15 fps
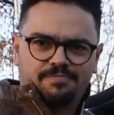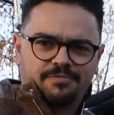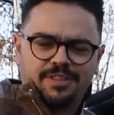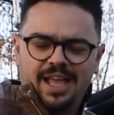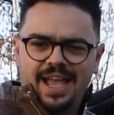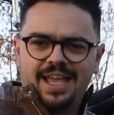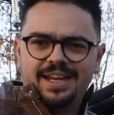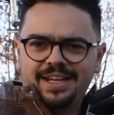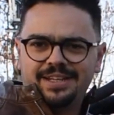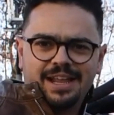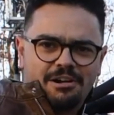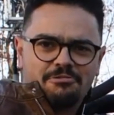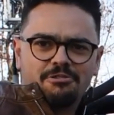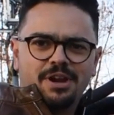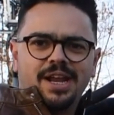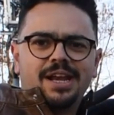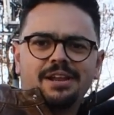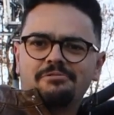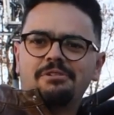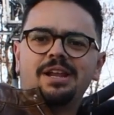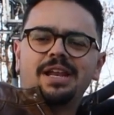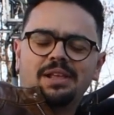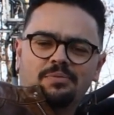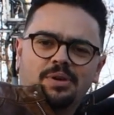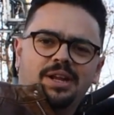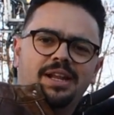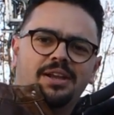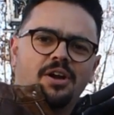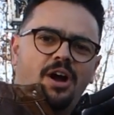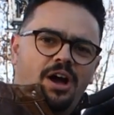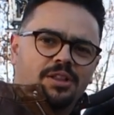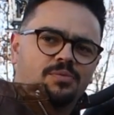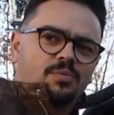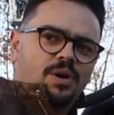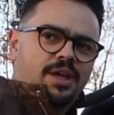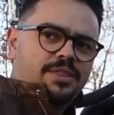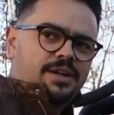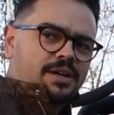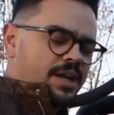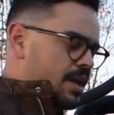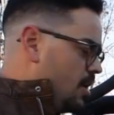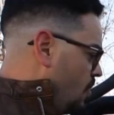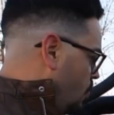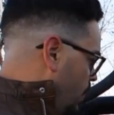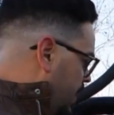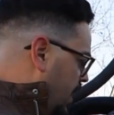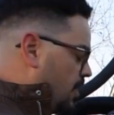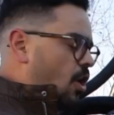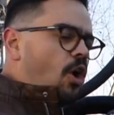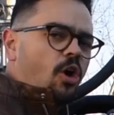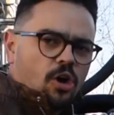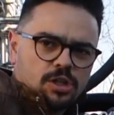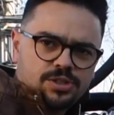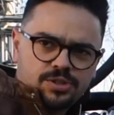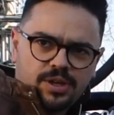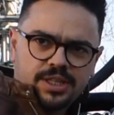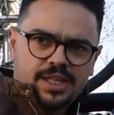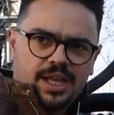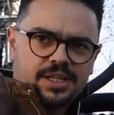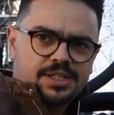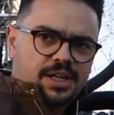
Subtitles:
flying in a really hot weather, we can also attach